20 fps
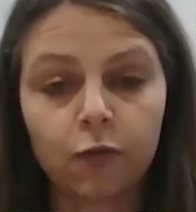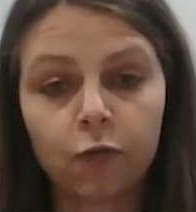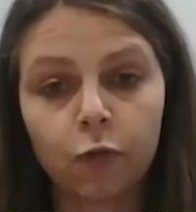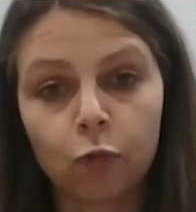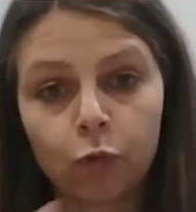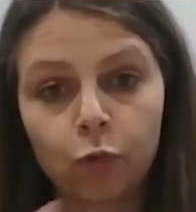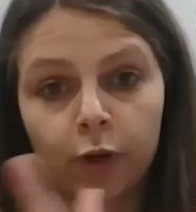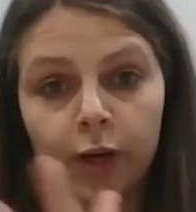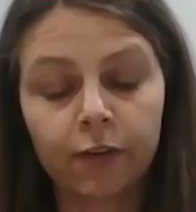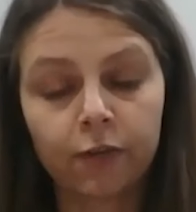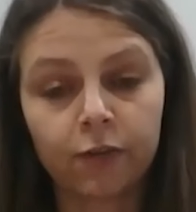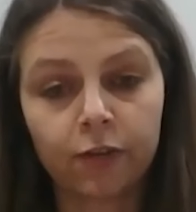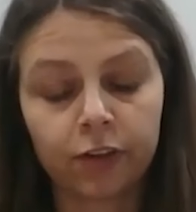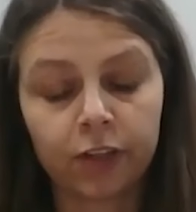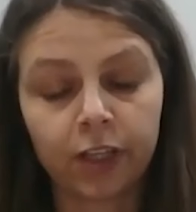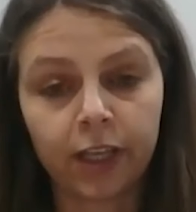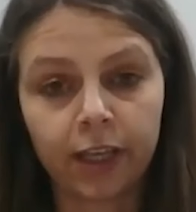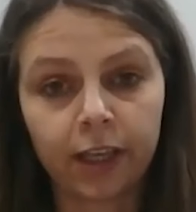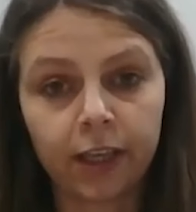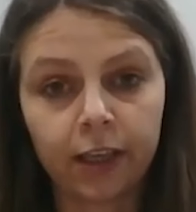if whatever
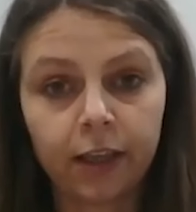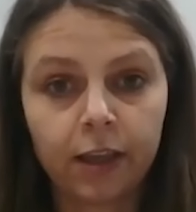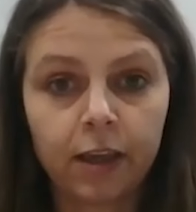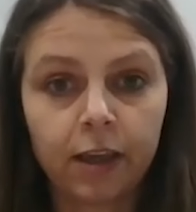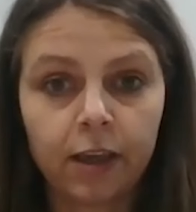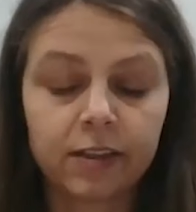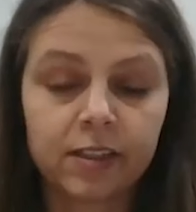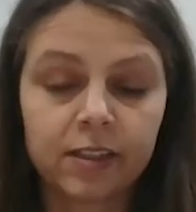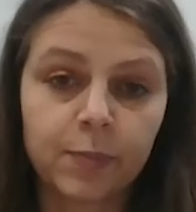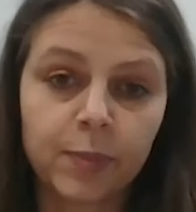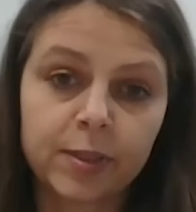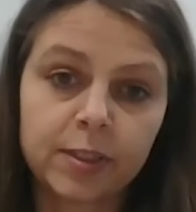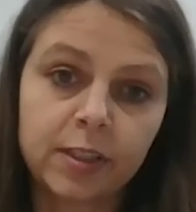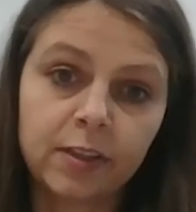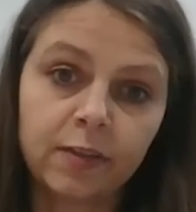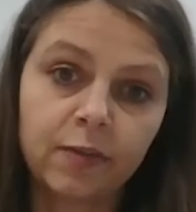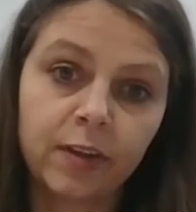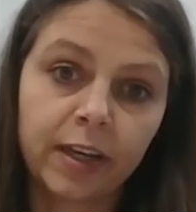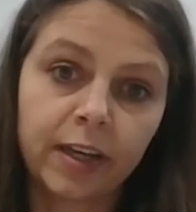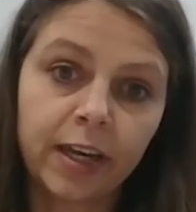the
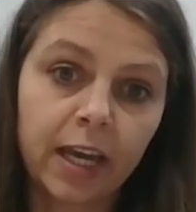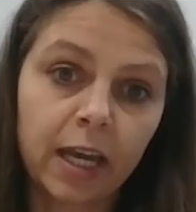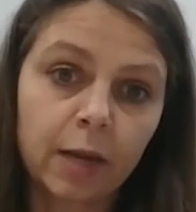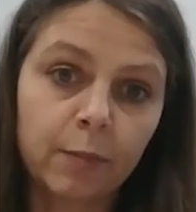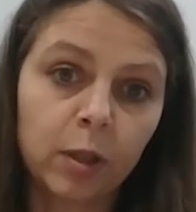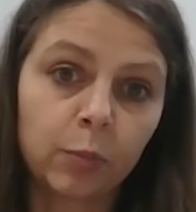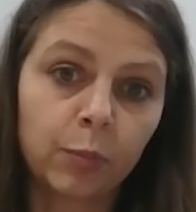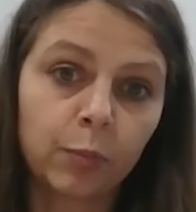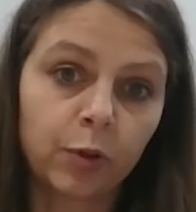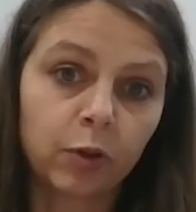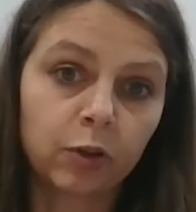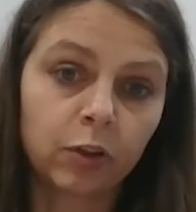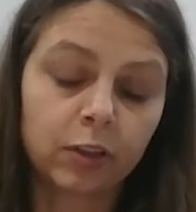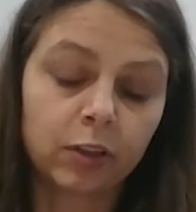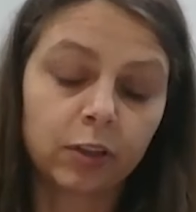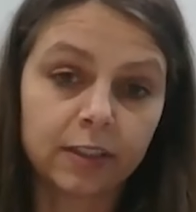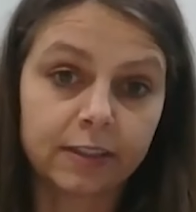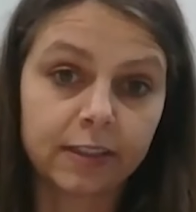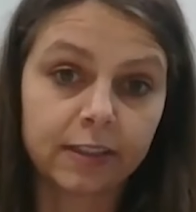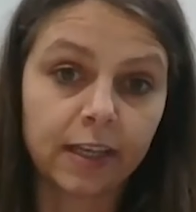specific AML
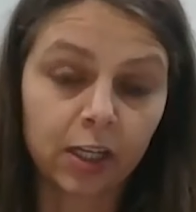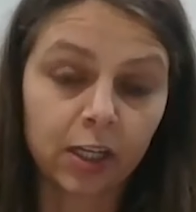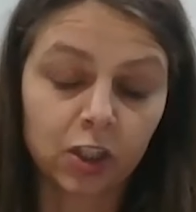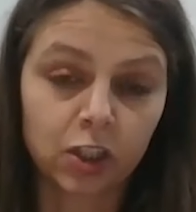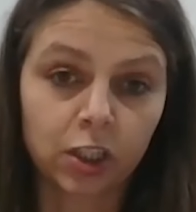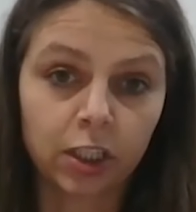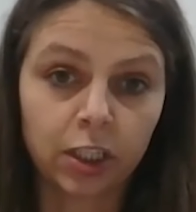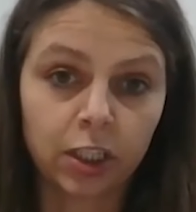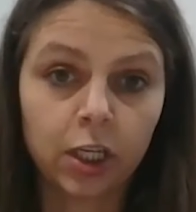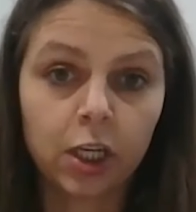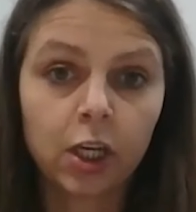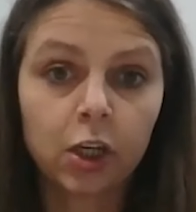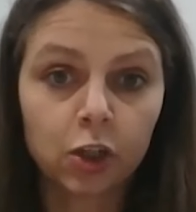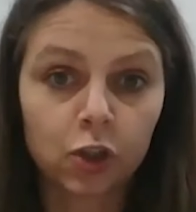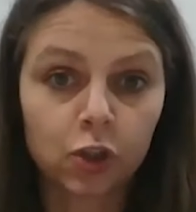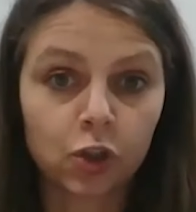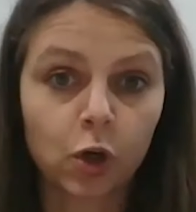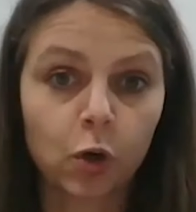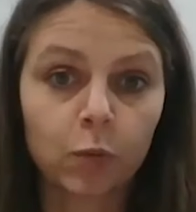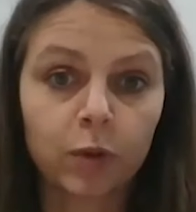product is actually
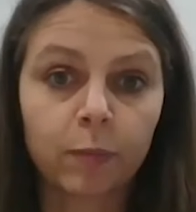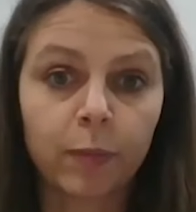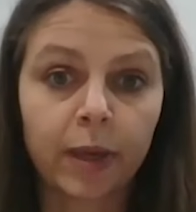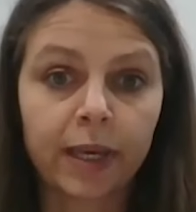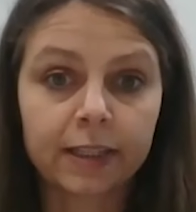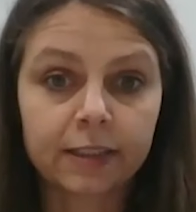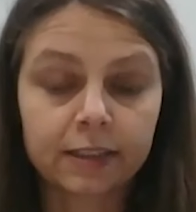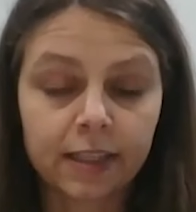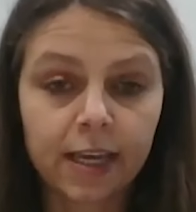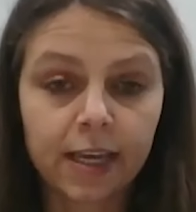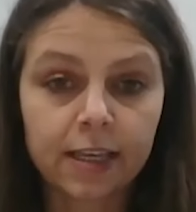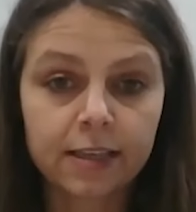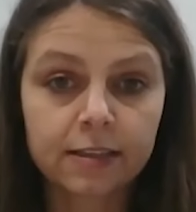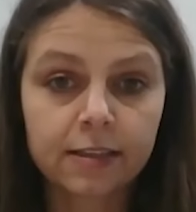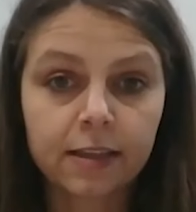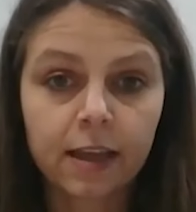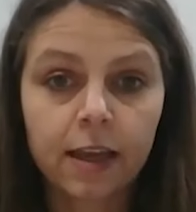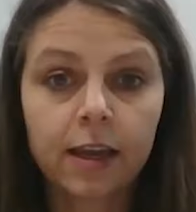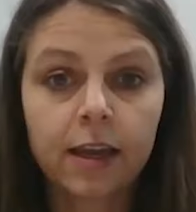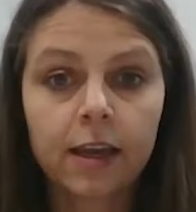showing makes sense.